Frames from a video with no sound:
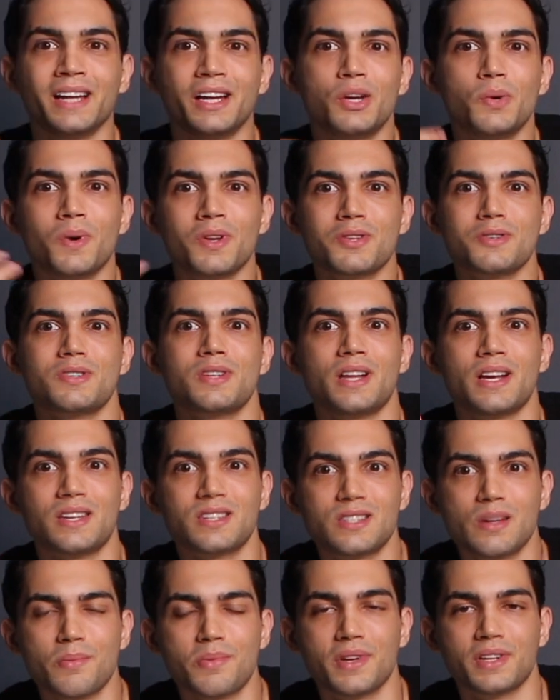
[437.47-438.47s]
then you want to select
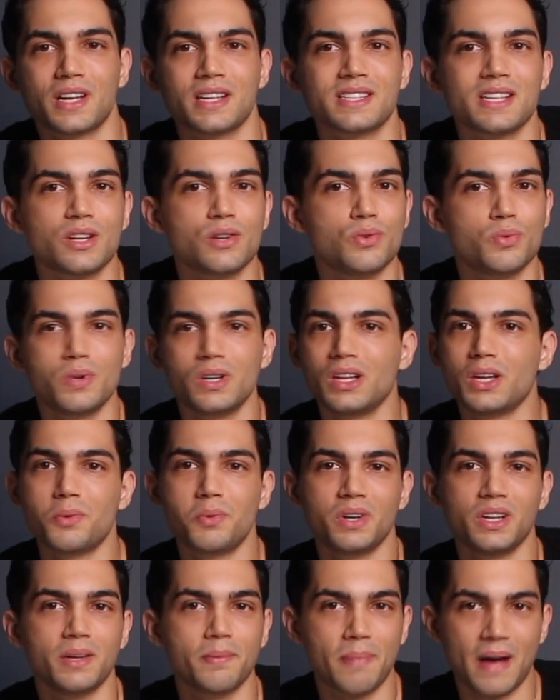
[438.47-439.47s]
something that's like
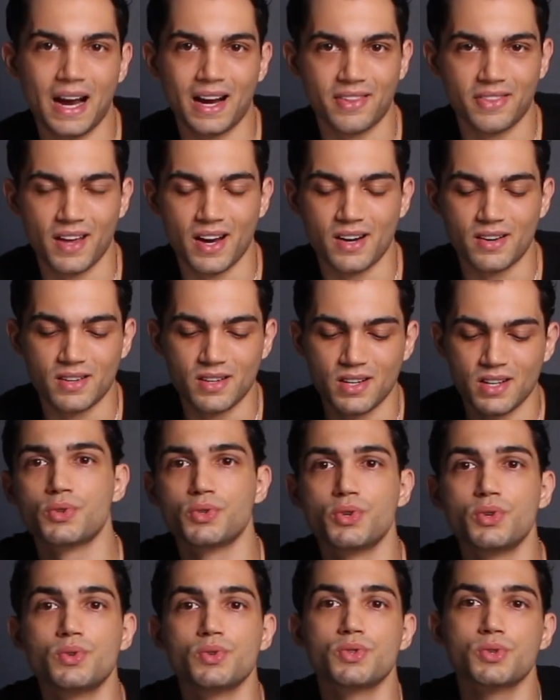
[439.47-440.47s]
really back there. So
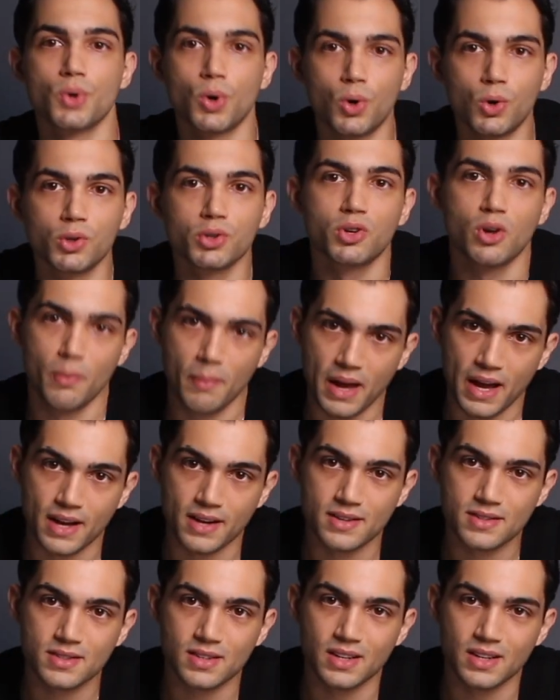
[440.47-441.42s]
you just hold Command